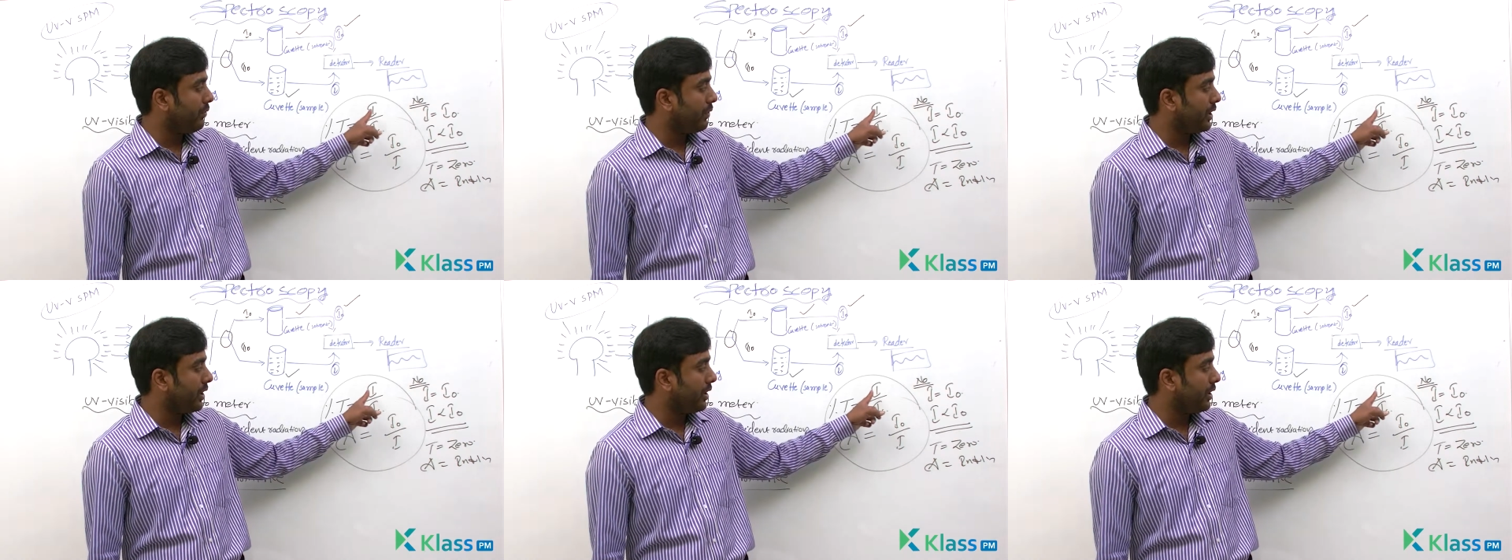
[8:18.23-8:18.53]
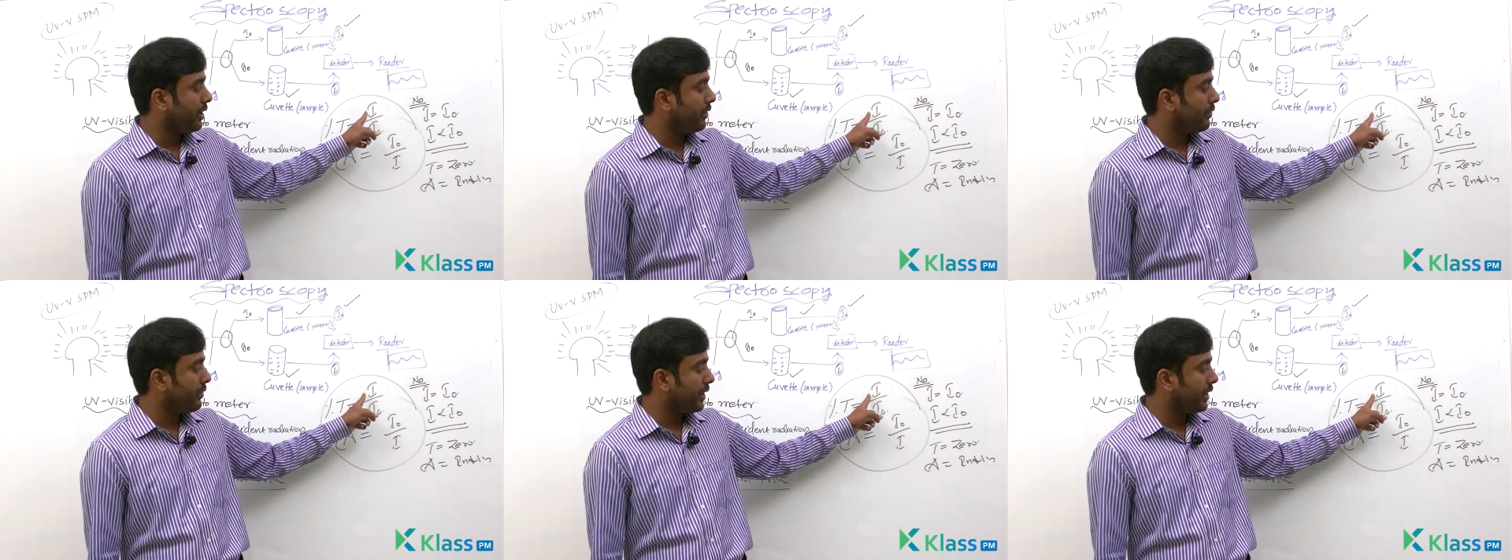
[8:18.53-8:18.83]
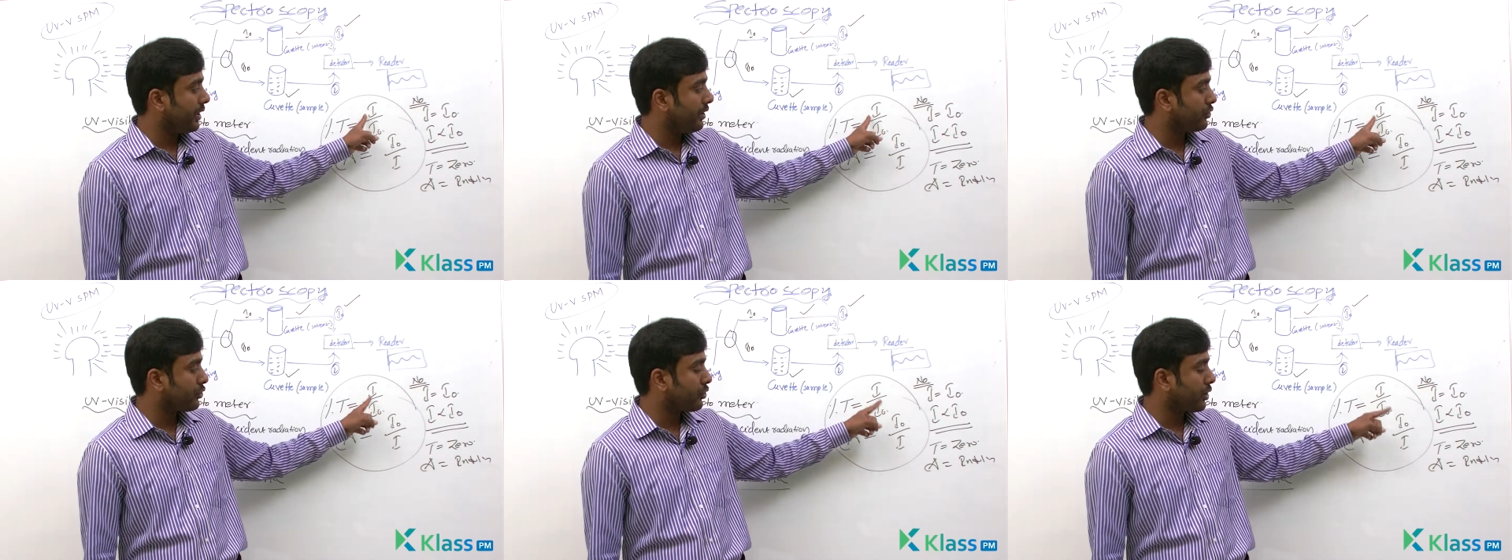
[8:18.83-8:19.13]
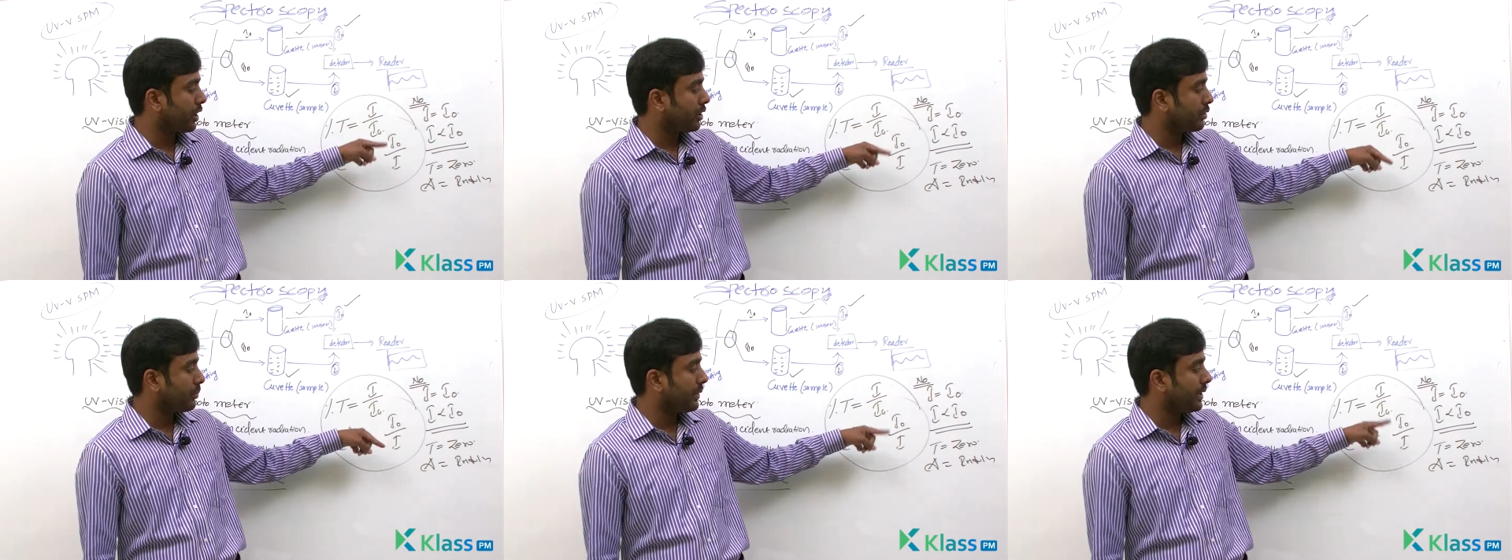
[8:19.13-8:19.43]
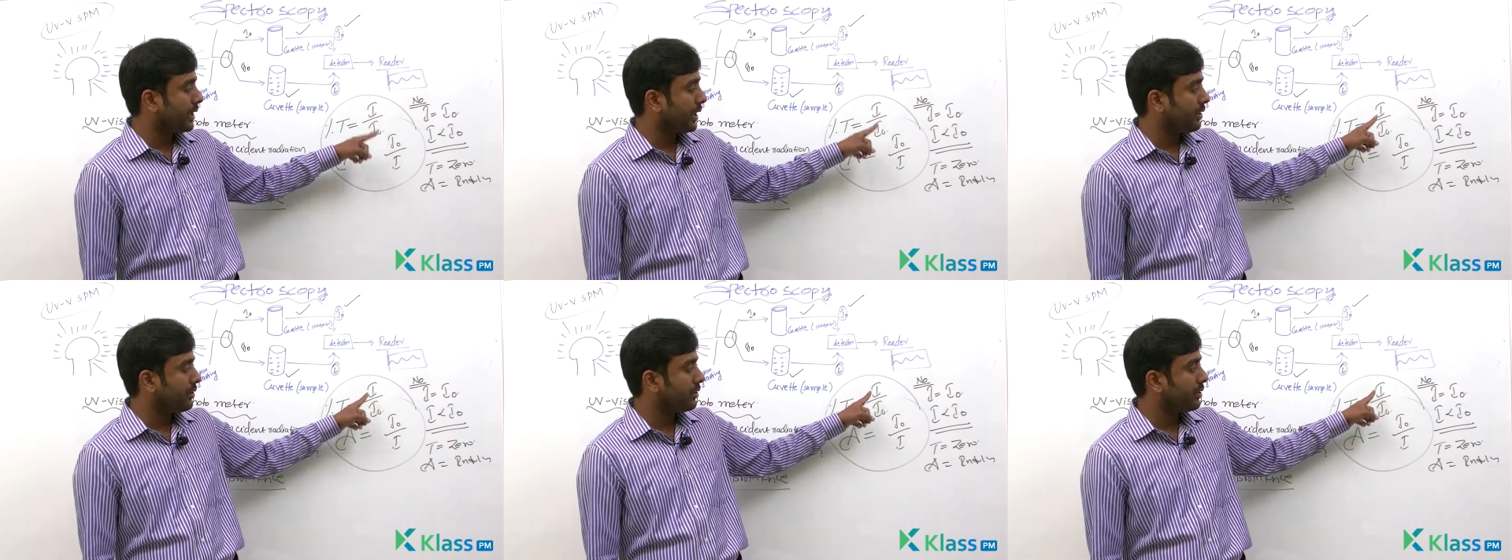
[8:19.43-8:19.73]
If it is
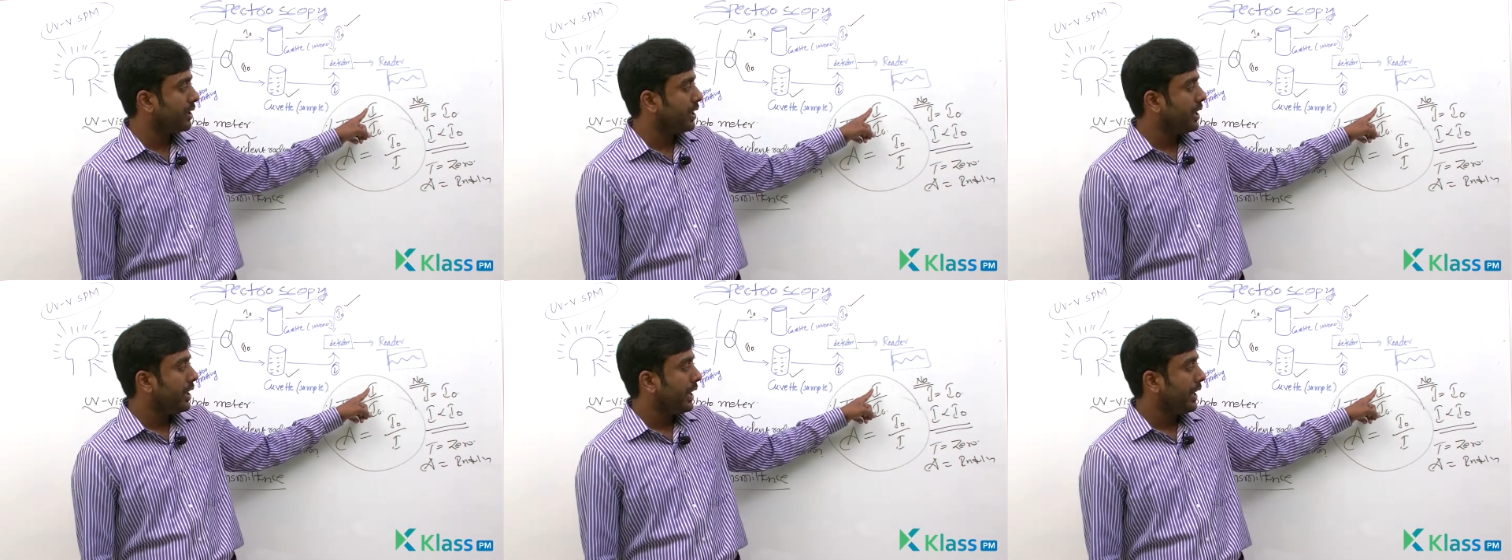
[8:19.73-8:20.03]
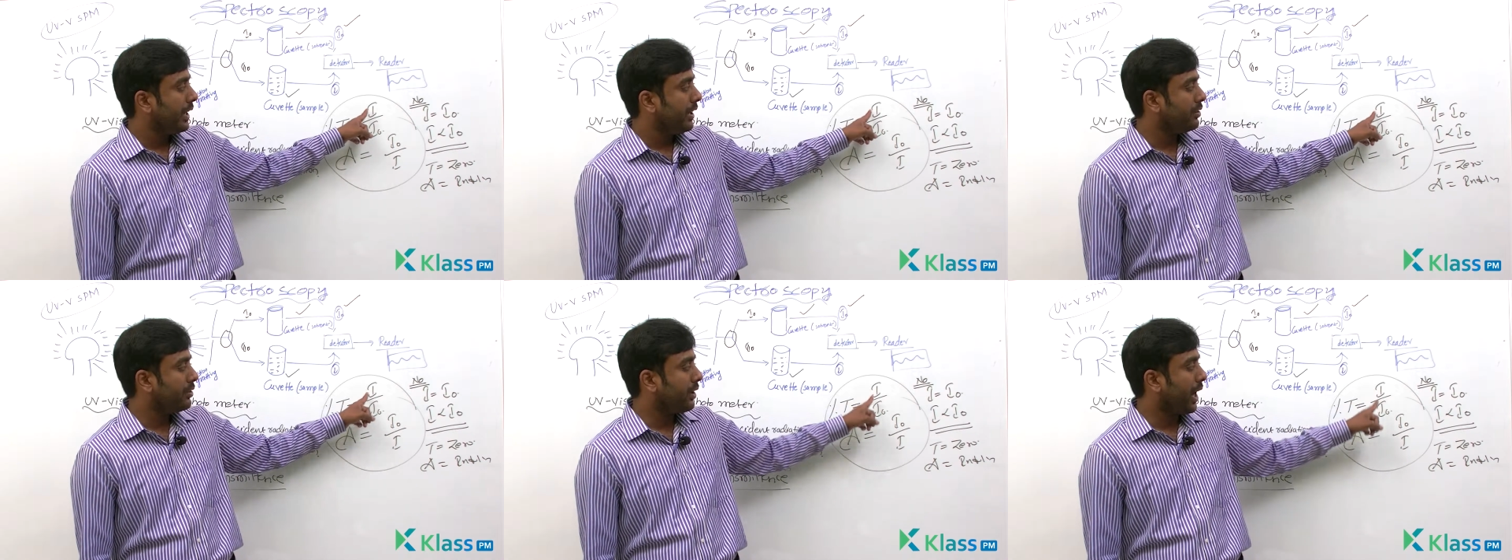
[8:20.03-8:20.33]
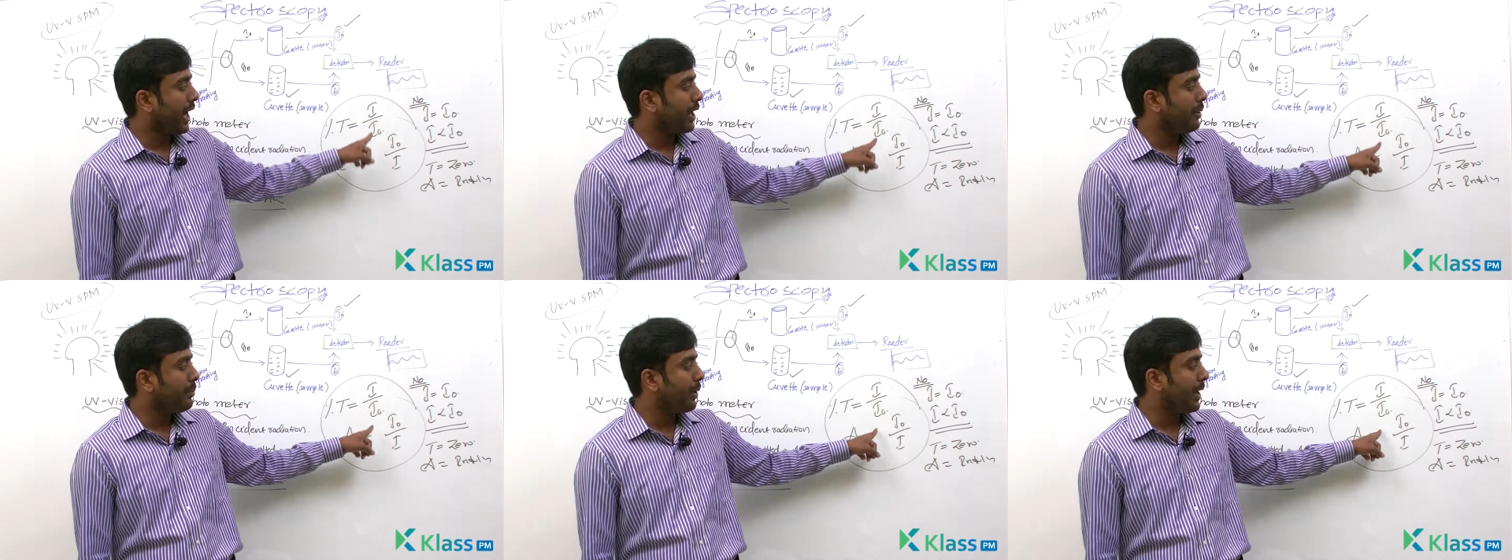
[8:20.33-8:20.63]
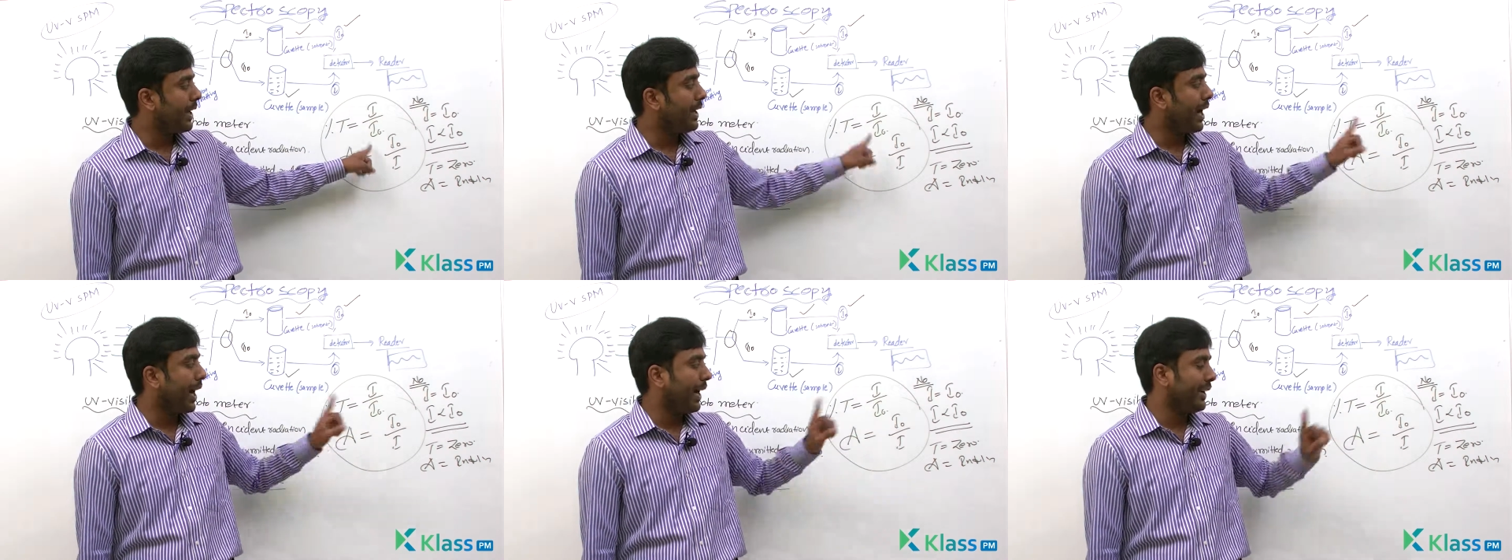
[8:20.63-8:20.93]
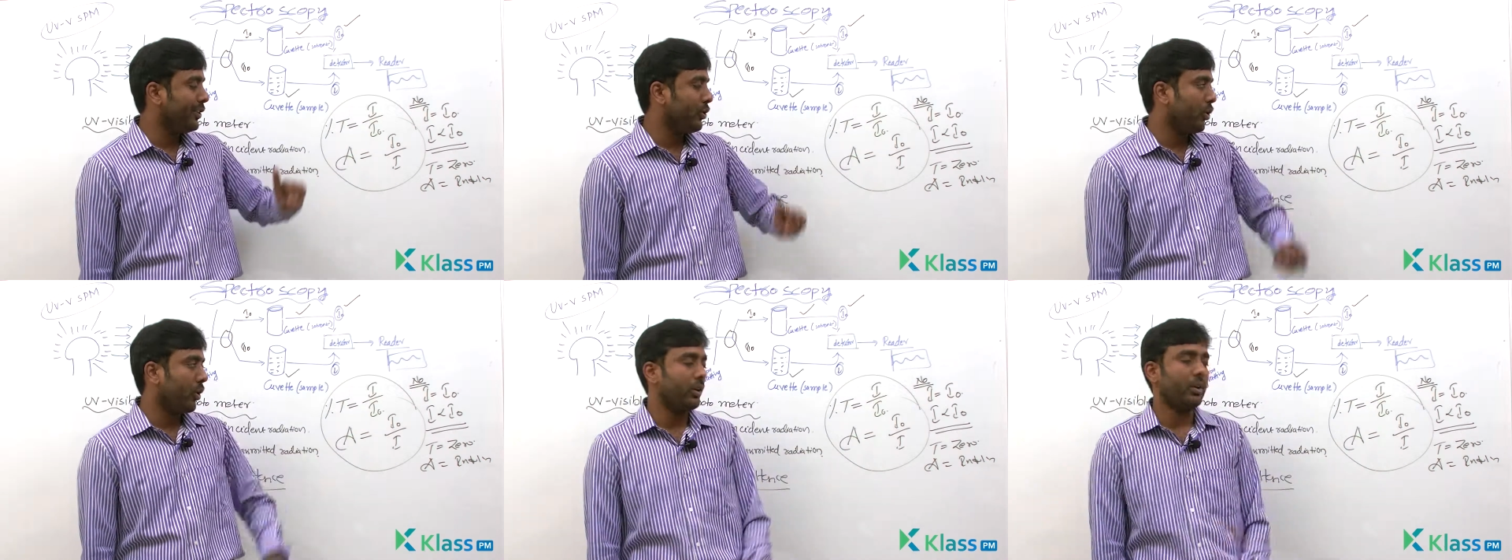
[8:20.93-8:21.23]
transmittance, it is I by I
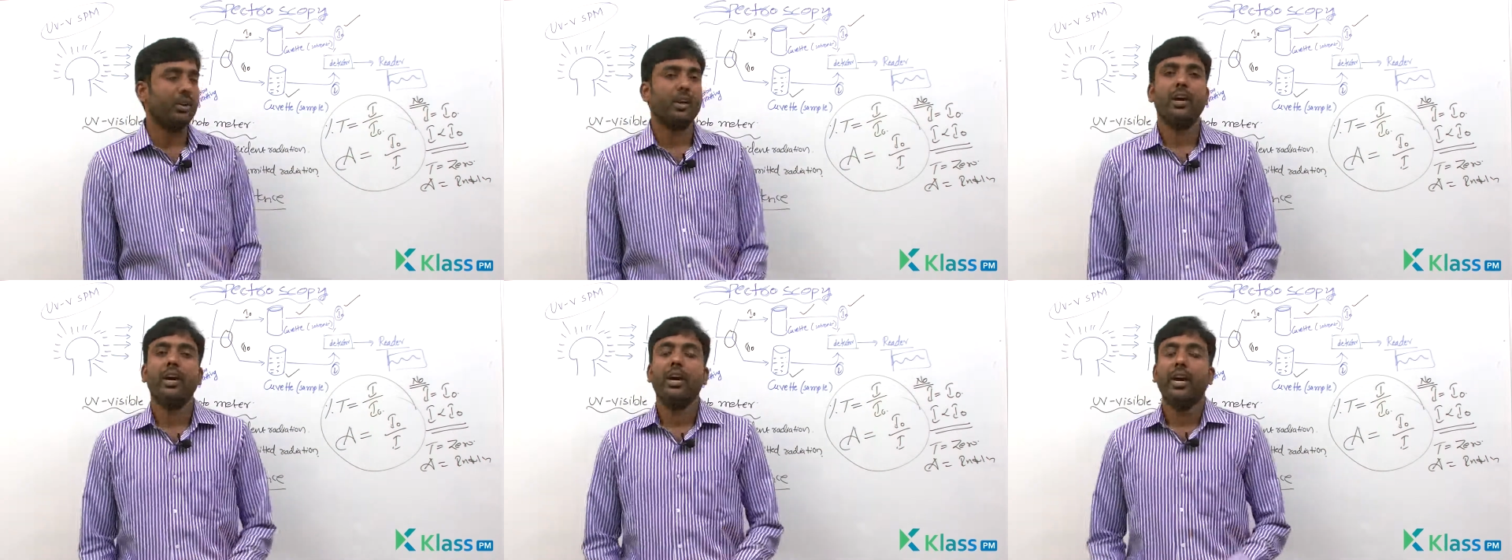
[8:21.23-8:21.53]
naught.